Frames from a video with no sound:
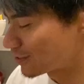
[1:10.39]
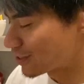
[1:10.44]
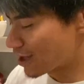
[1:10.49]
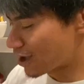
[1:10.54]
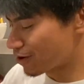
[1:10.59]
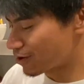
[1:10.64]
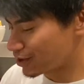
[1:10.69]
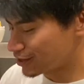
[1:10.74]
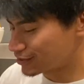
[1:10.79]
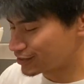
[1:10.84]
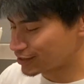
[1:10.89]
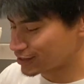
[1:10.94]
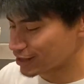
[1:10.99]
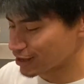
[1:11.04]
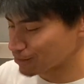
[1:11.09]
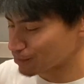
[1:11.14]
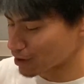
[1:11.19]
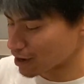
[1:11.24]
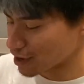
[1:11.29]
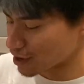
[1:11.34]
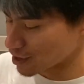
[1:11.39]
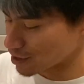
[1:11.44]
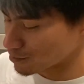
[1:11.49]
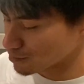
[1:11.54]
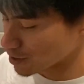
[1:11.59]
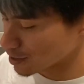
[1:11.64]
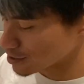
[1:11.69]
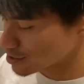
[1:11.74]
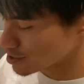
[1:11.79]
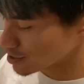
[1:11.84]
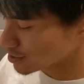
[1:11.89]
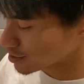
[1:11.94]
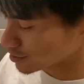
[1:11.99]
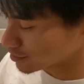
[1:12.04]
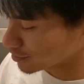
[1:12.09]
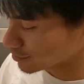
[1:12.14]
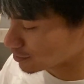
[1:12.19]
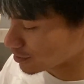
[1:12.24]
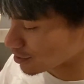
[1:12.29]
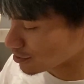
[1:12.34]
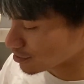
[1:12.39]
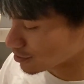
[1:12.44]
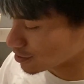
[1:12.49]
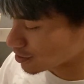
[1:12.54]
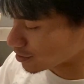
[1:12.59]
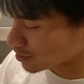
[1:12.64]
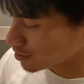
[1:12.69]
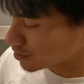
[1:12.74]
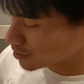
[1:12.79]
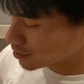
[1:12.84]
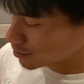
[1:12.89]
Now I see that my chicken is actually